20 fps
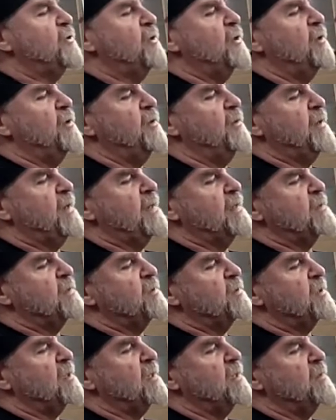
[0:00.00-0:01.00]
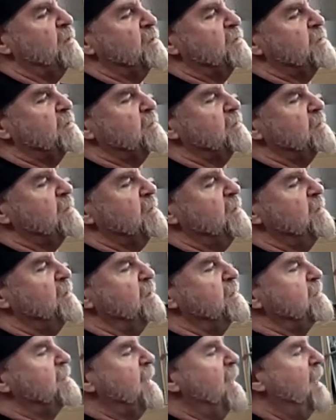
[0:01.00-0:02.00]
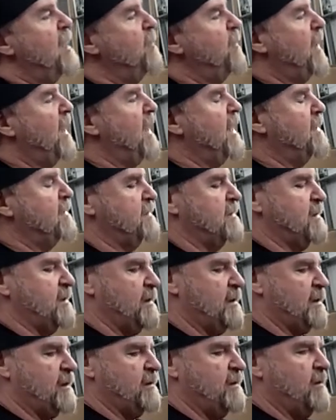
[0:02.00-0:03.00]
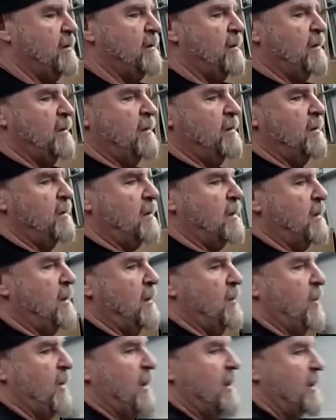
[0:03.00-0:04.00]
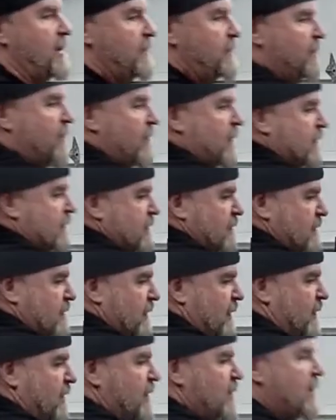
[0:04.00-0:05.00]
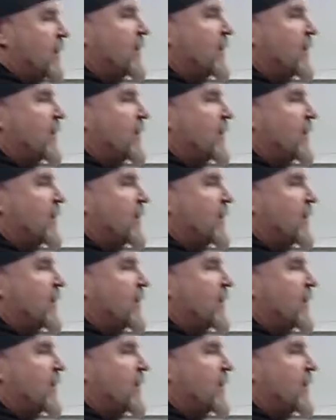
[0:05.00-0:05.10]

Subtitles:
sure that it's the seal is down past the clip area for this, and